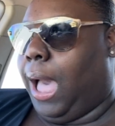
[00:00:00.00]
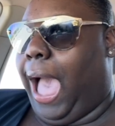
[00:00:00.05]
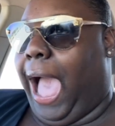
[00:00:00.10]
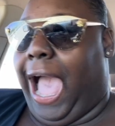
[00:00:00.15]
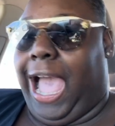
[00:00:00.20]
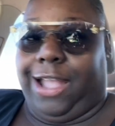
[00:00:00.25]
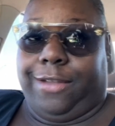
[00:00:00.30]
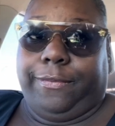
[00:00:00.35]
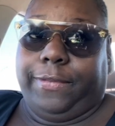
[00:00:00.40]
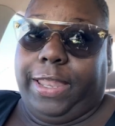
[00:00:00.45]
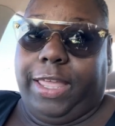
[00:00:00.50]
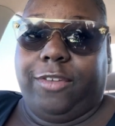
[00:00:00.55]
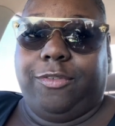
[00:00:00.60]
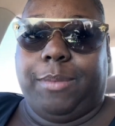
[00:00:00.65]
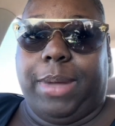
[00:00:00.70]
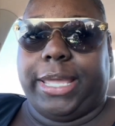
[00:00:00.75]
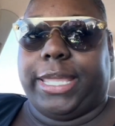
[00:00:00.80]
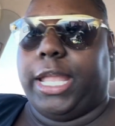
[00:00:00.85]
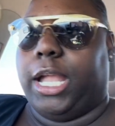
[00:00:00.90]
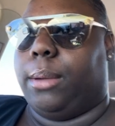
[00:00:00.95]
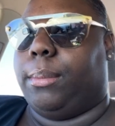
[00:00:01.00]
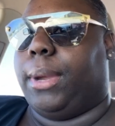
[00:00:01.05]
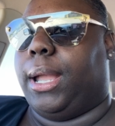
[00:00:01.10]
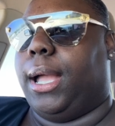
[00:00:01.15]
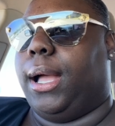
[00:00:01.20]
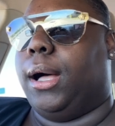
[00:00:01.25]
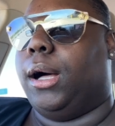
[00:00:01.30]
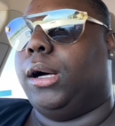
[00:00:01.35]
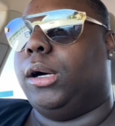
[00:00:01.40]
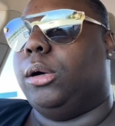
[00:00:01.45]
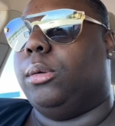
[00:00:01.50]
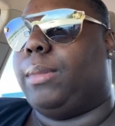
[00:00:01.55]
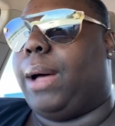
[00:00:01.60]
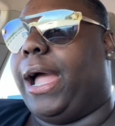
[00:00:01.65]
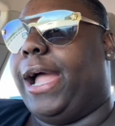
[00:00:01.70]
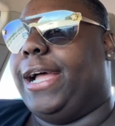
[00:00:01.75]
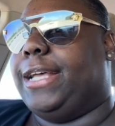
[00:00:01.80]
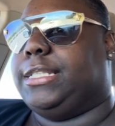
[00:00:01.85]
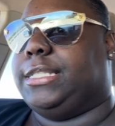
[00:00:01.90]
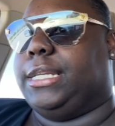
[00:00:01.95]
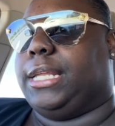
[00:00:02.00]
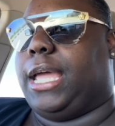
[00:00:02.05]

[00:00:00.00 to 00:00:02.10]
I've left my camera at home by accident.